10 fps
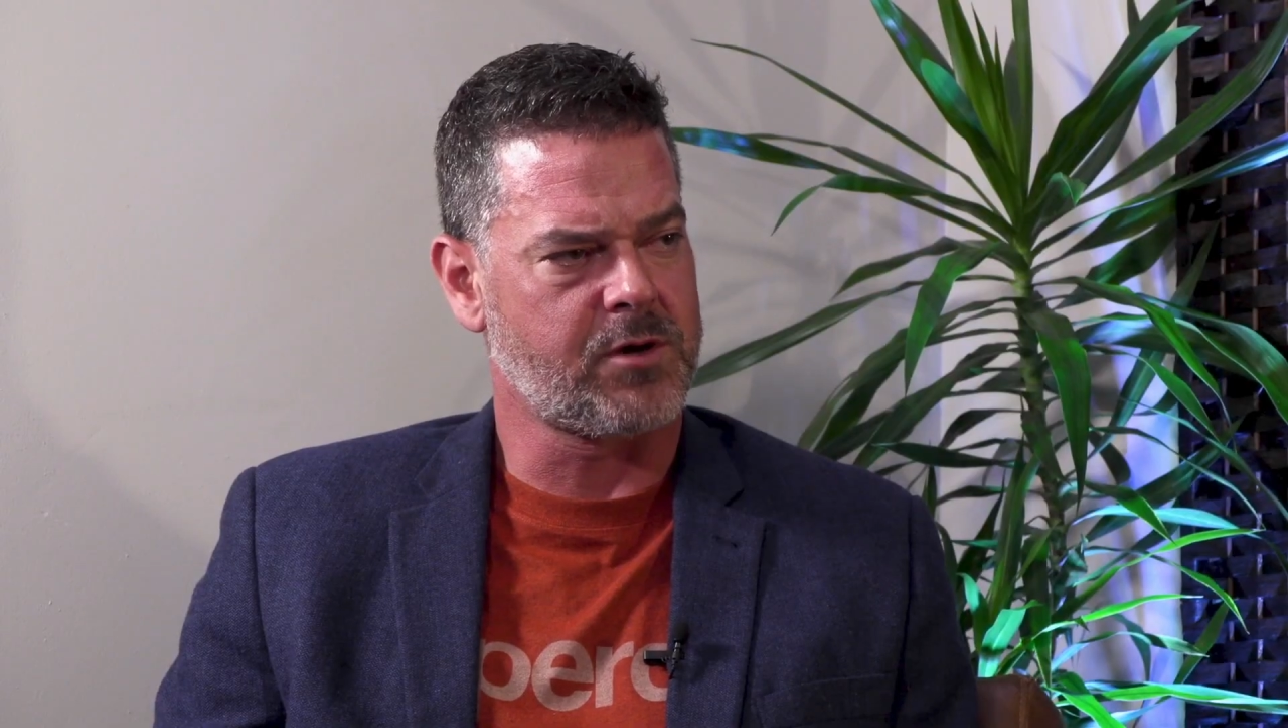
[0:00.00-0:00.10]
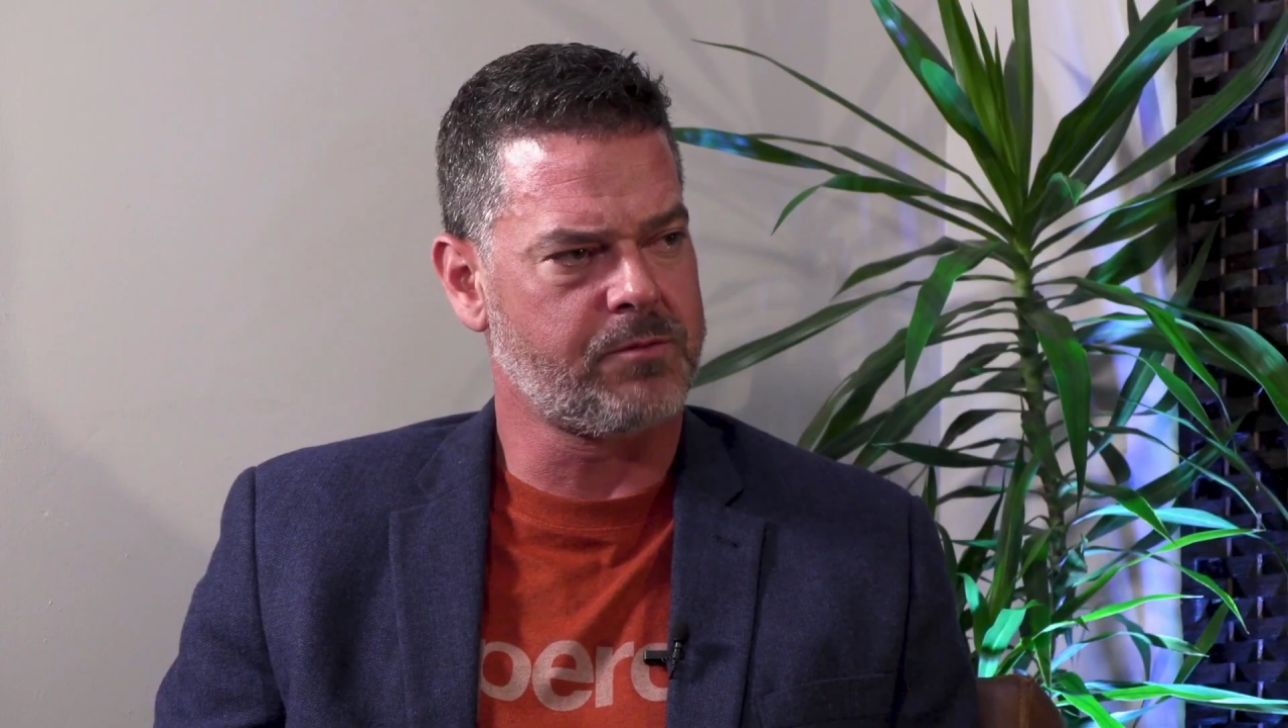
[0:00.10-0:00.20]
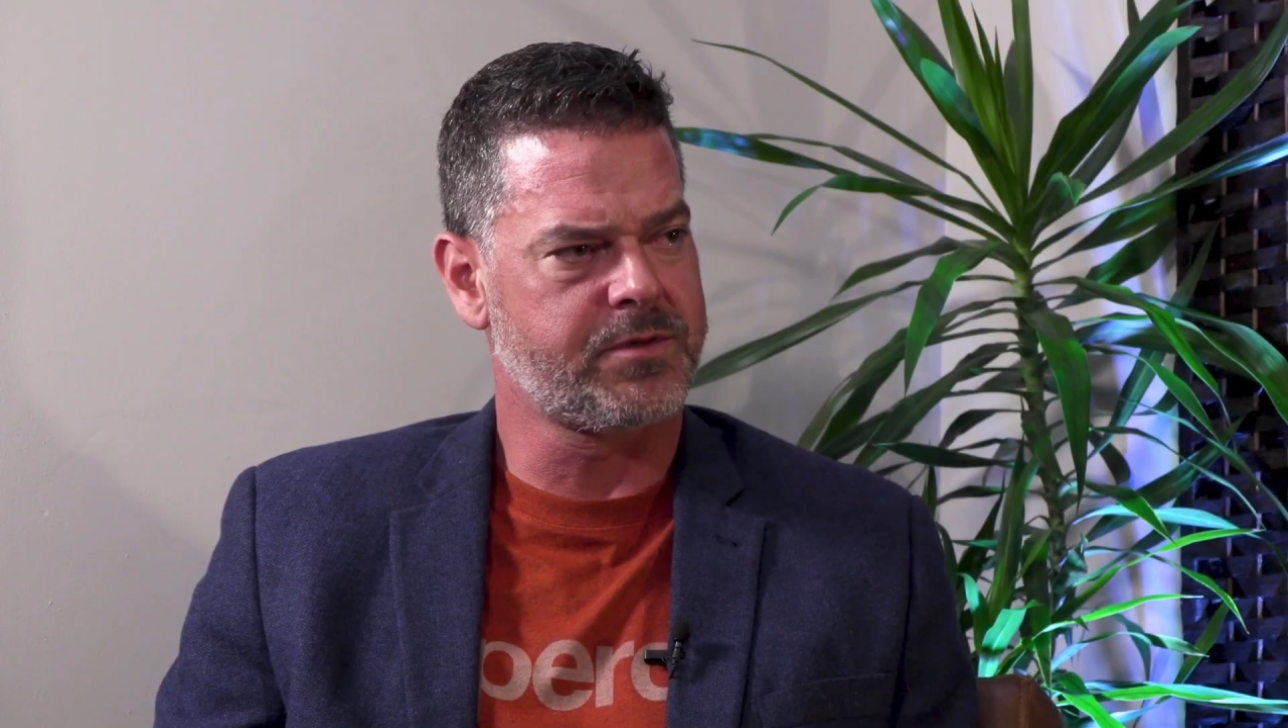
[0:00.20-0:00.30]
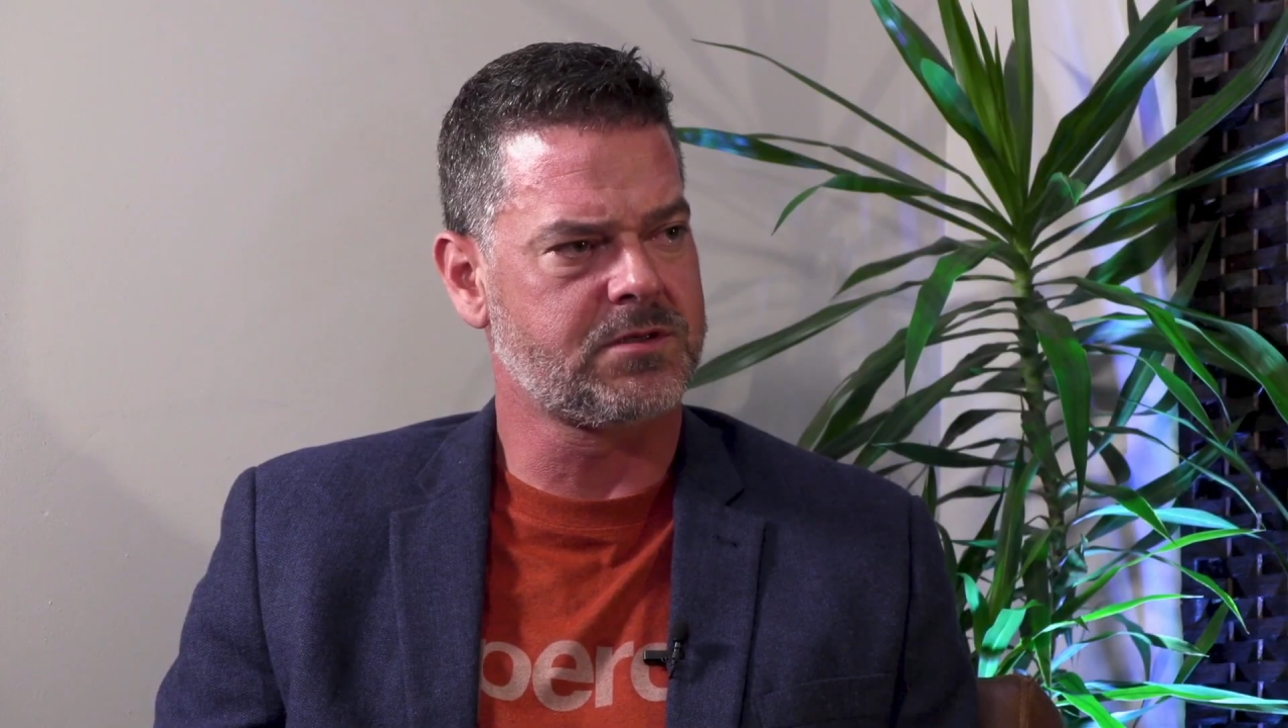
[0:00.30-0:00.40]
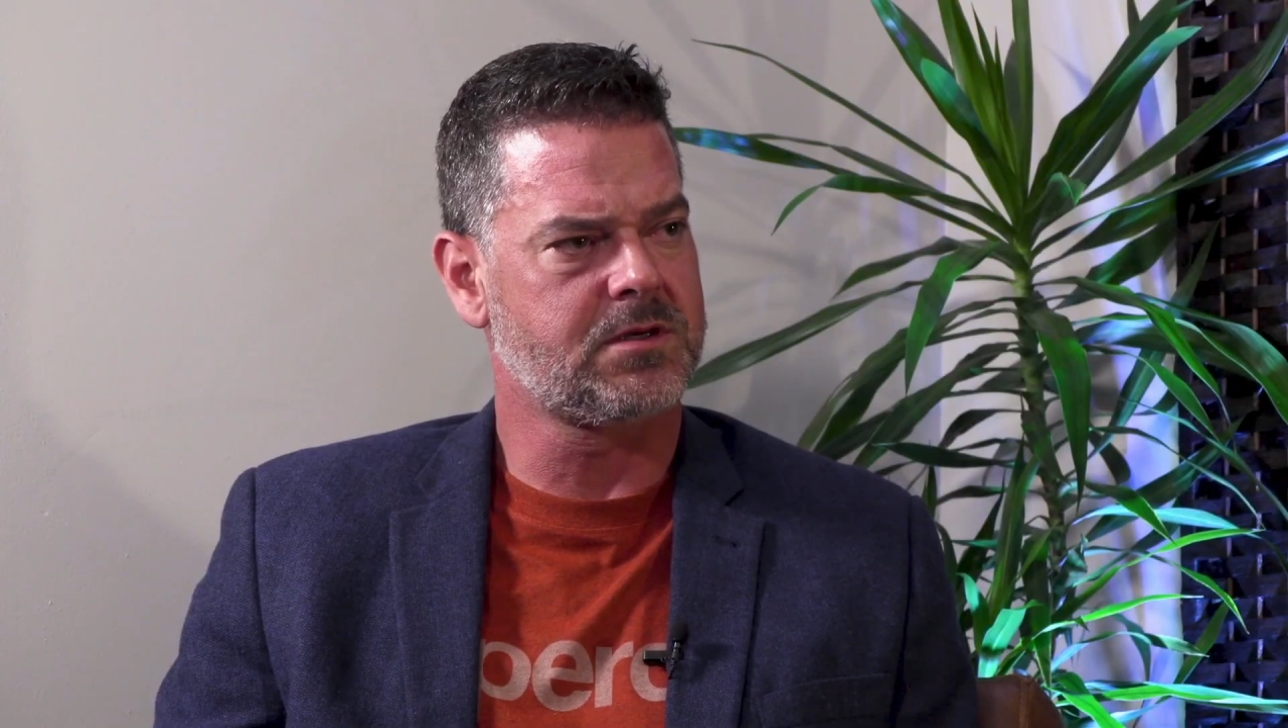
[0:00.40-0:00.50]

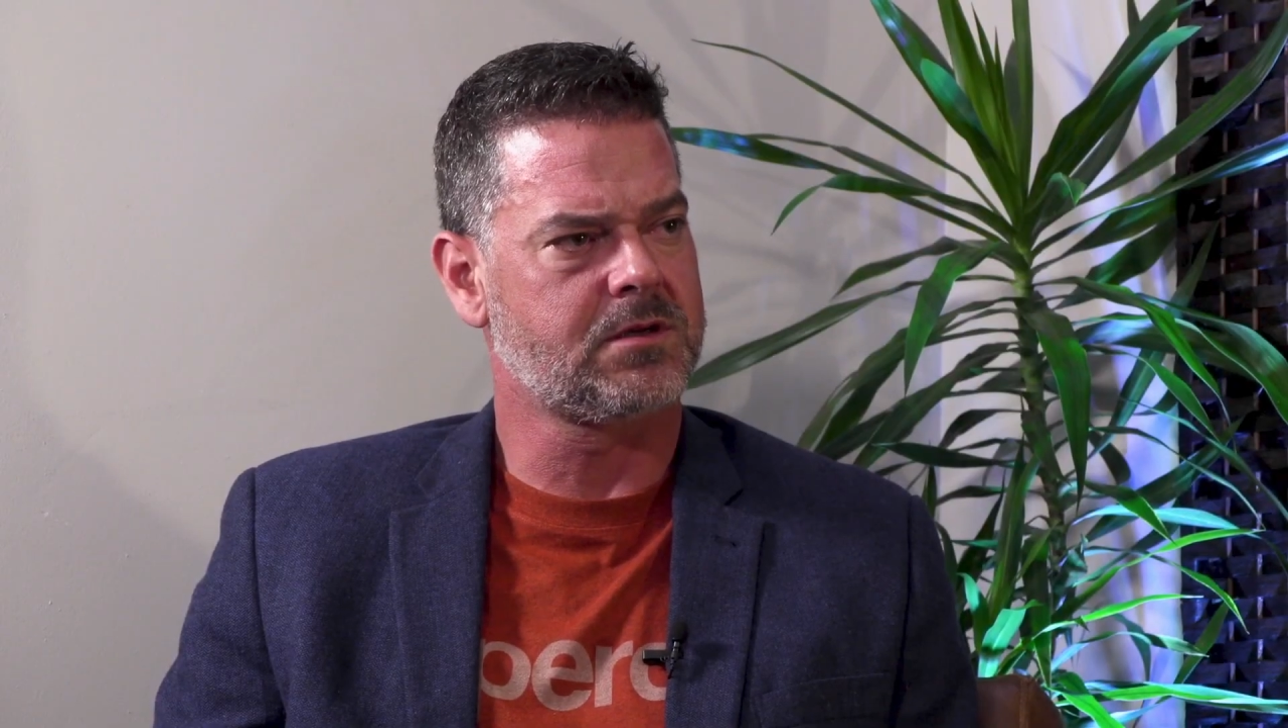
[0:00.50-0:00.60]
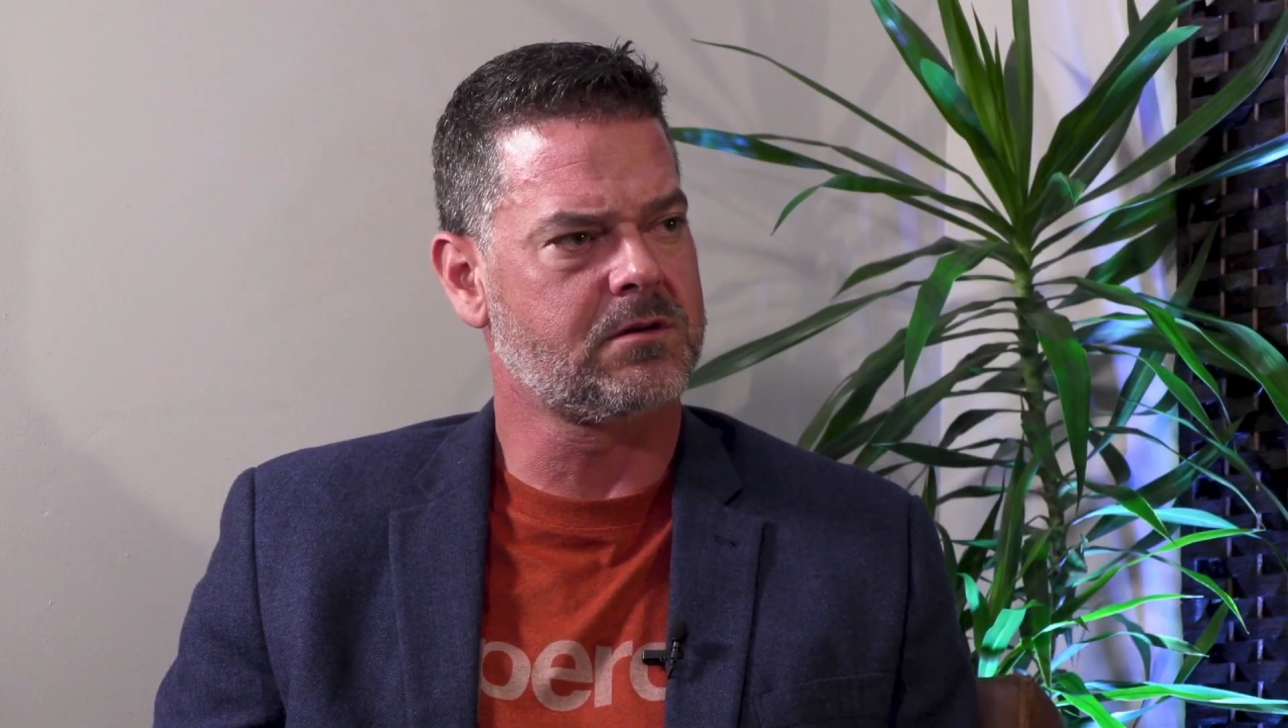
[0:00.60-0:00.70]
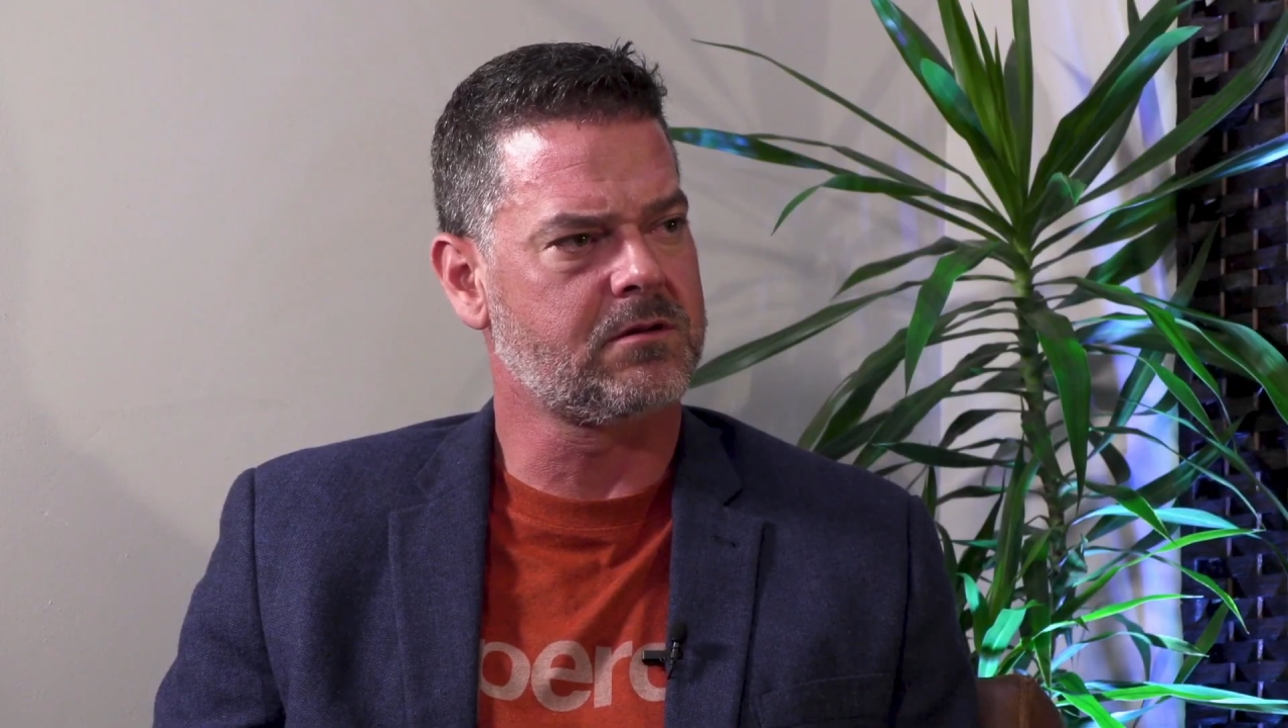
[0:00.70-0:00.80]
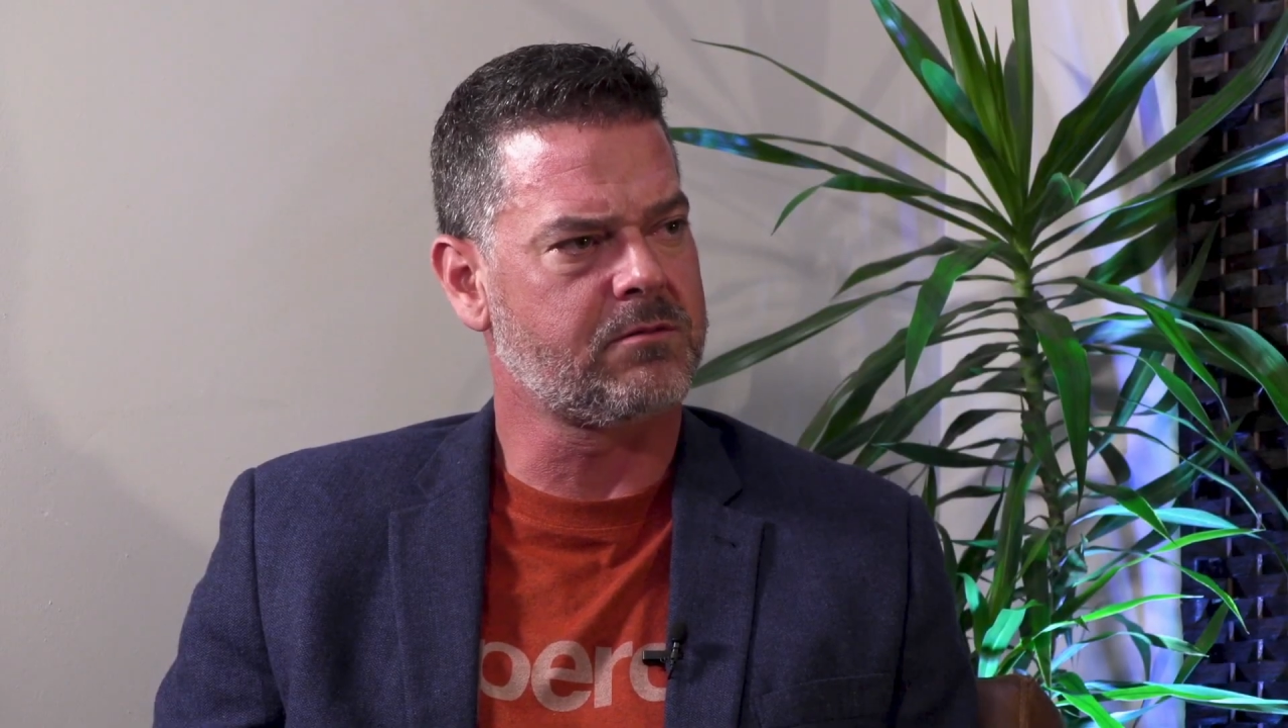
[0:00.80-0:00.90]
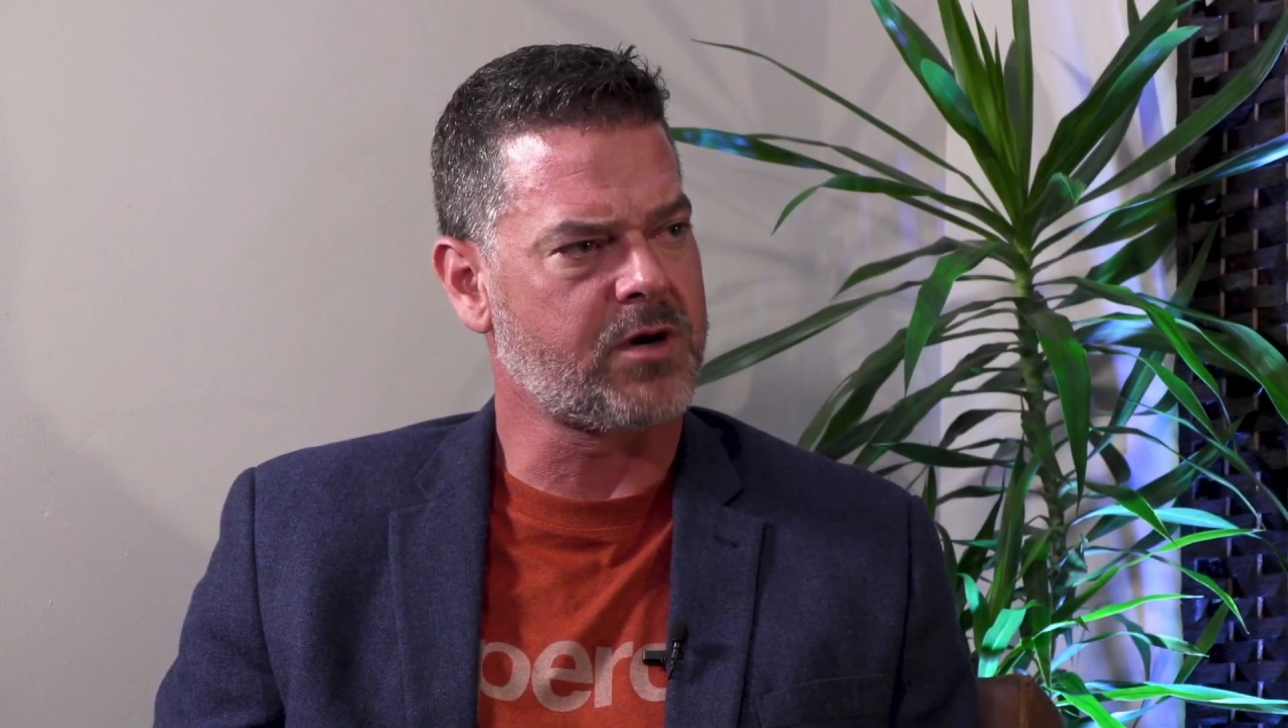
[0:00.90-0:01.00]
OpenSignal,